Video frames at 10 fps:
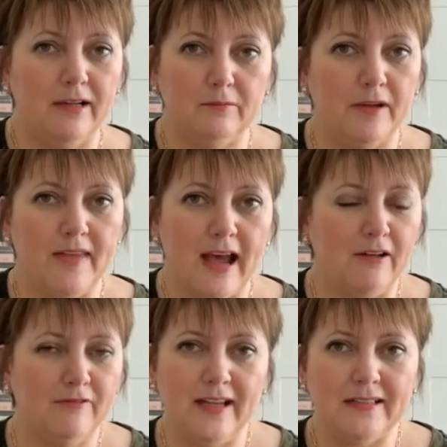with the
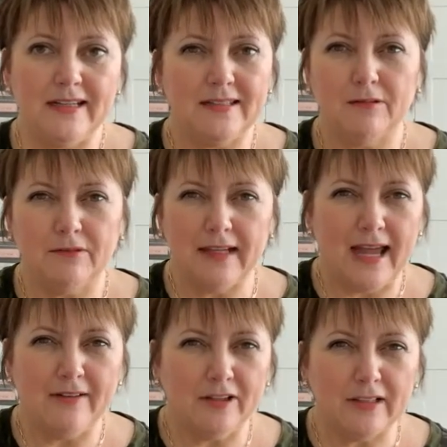outfit doesn't really
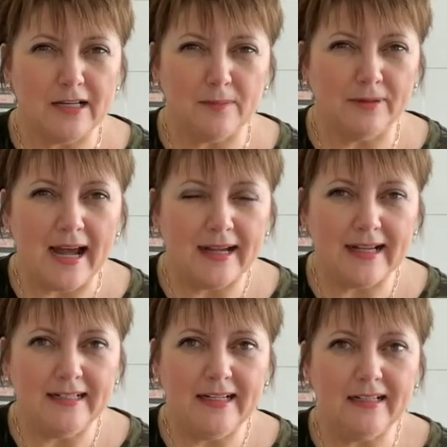have a lot of black
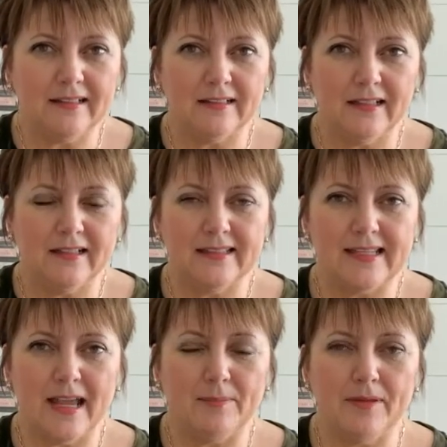in it.
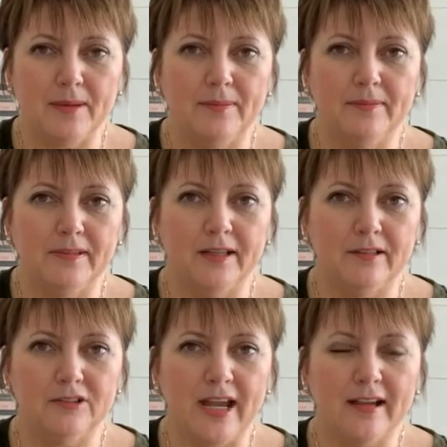Example, the
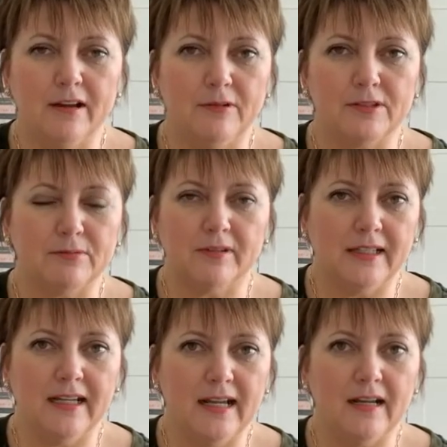jacket was
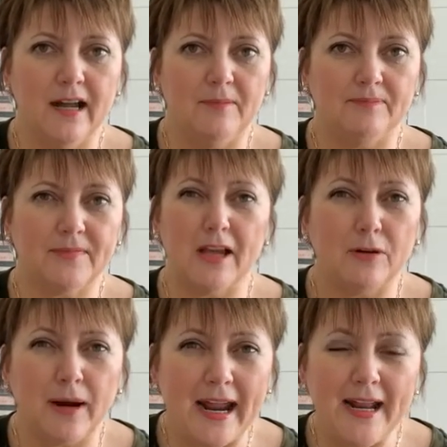really a
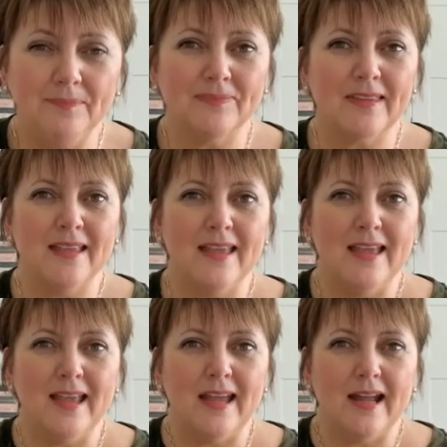gray.
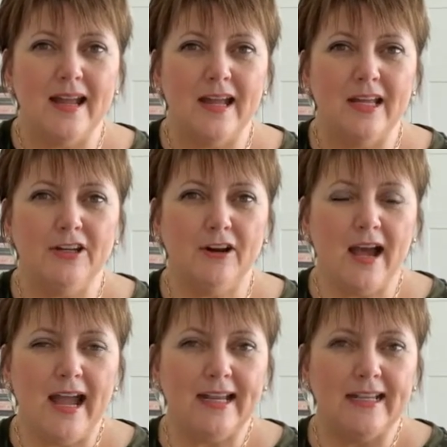Your
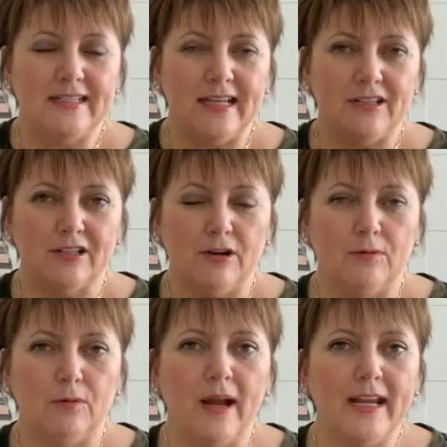eye can tend to go
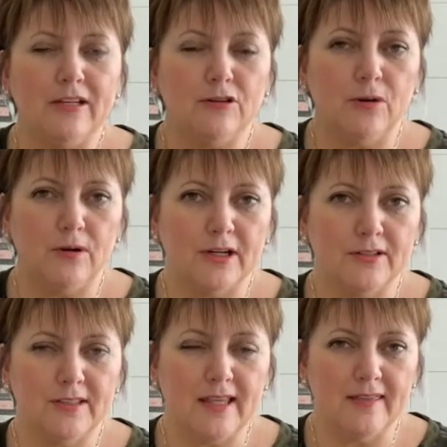right
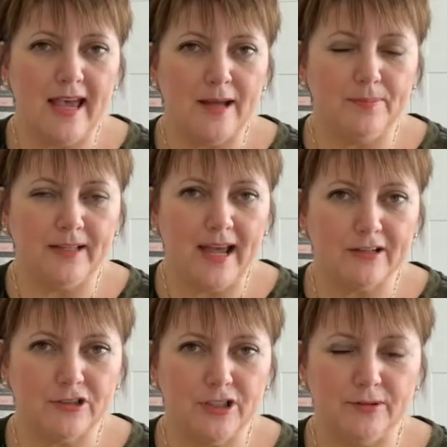towards that black
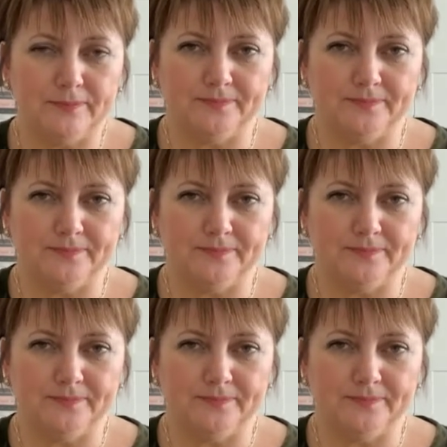shoe.